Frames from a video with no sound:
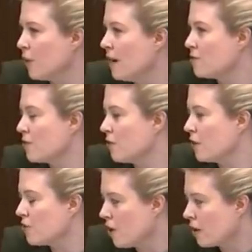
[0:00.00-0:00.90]
no answer,
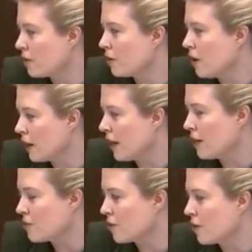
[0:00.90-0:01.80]
not a talk the clock
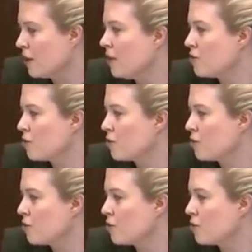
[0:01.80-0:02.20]
answer.